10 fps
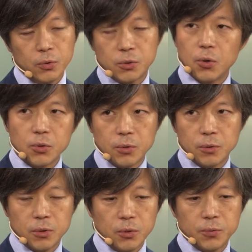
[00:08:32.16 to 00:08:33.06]

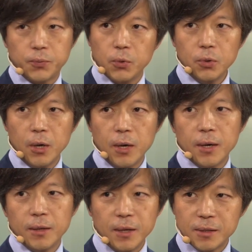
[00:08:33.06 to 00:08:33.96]
those who
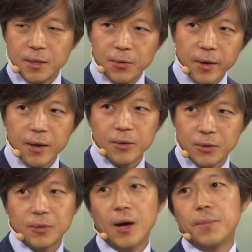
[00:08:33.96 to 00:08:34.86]
needs a real
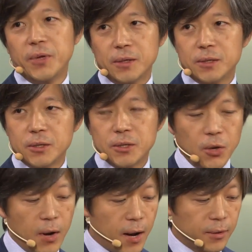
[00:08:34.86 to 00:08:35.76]
good optics.
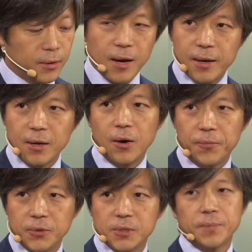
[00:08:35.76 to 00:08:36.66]
So outline
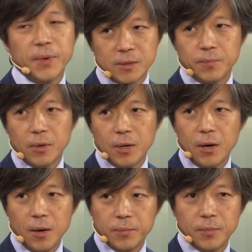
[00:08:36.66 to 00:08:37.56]
offers the best
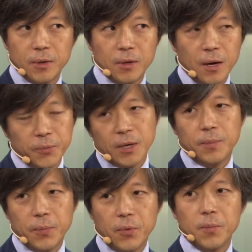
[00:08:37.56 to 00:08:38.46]
optical